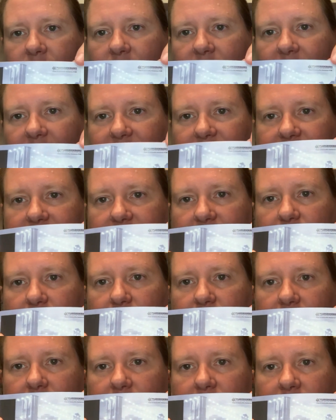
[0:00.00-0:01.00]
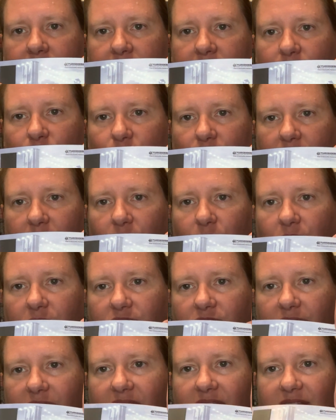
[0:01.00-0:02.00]
Has the Brooklyn Bridge
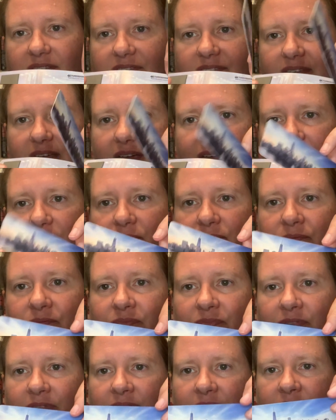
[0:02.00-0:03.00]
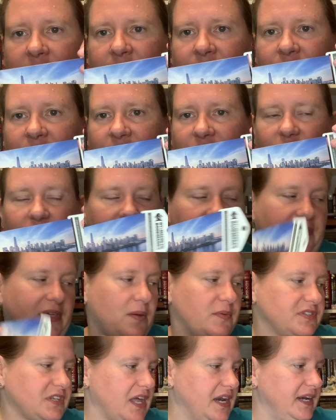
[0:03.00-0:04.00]
on the inside. So I thought that
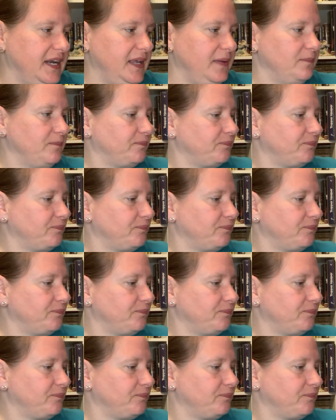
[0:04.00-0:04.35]
was kind of neat.